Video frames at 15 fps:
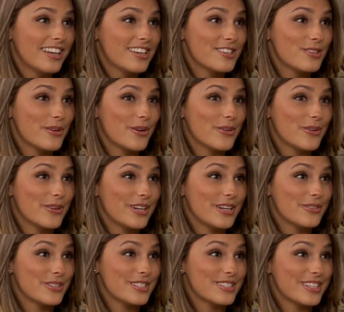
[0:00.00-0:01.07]
So
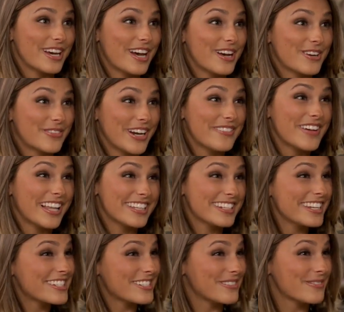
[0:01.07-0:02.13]
it was a great
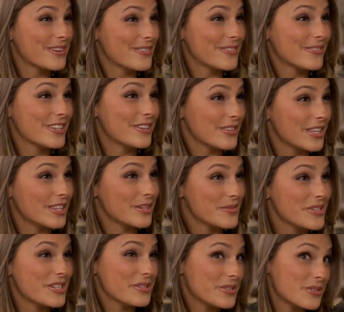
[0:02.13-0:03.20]
validation of what, that the
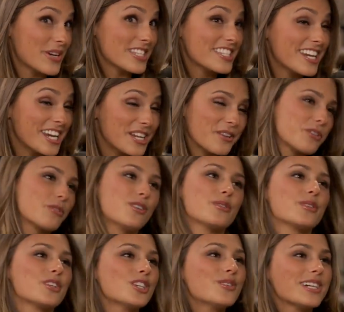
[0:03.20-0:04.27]
community was resonating with what we
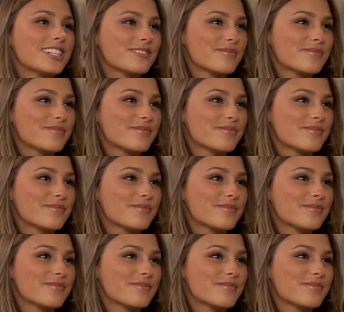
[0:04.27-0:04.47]
were doing.